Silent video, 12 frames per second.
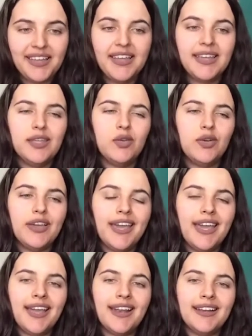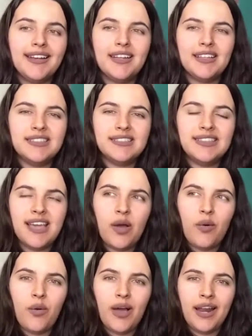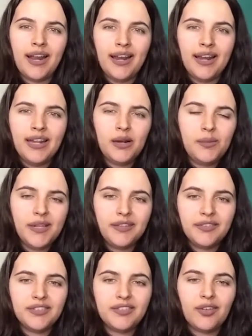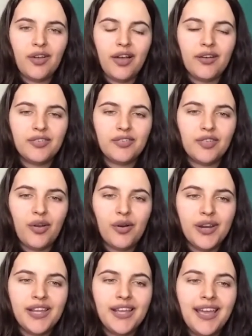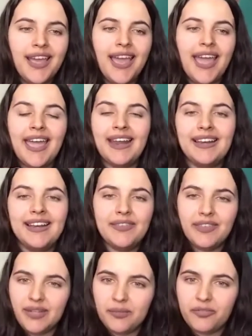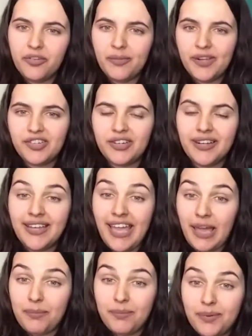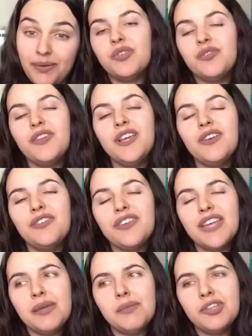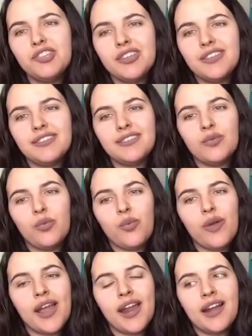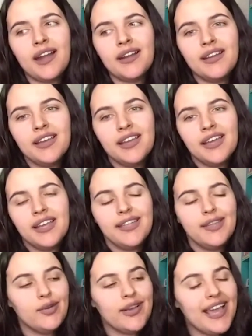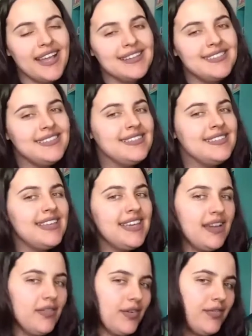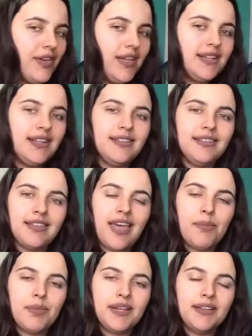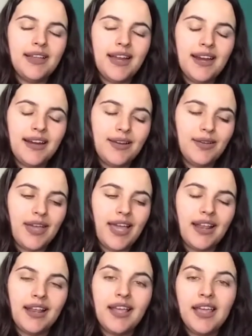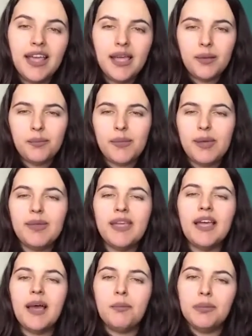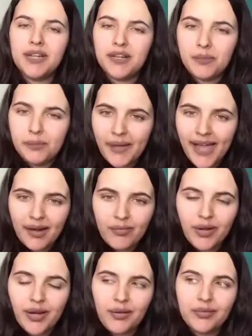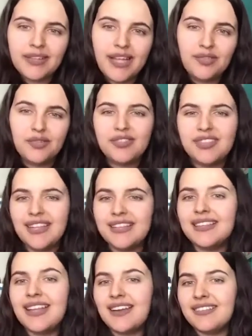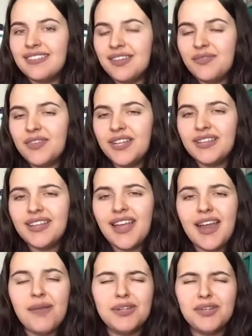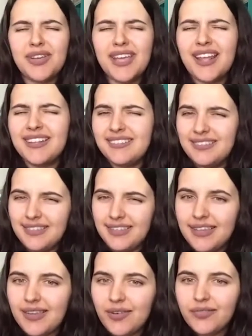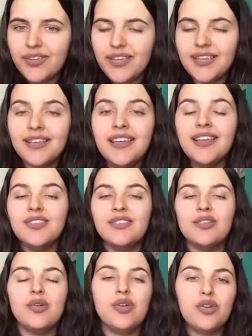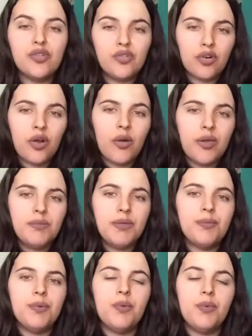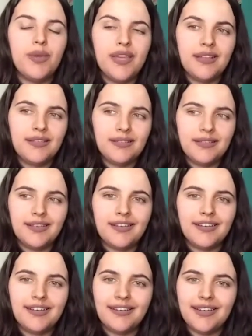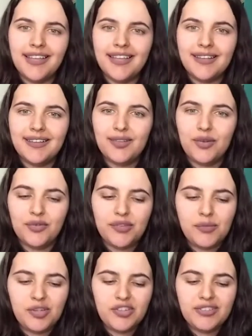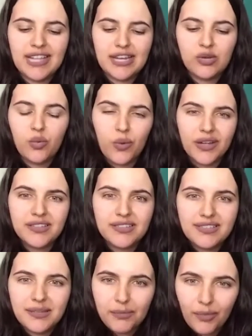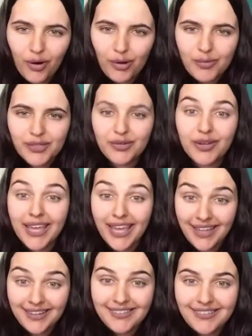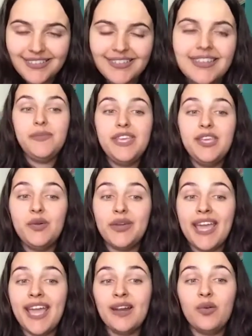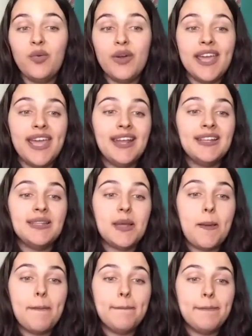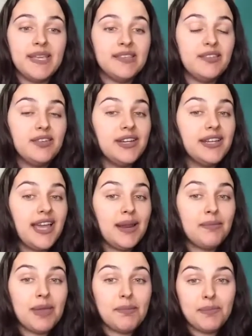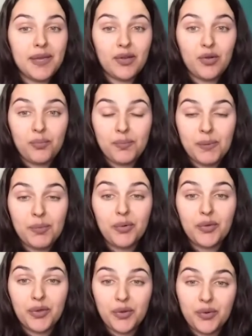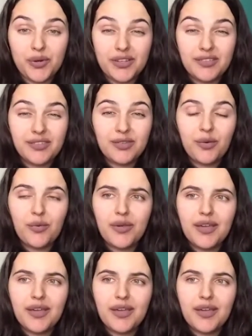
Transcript: You can tell a little bit of story and leave an information gap. Think of images where you can see everything that is happening there. You can maybe a blur background that you see that there's something in there, but you can't see everything. So you're drawing people in those images that you want to see more, but you can't. You can create mystery and make people curious. So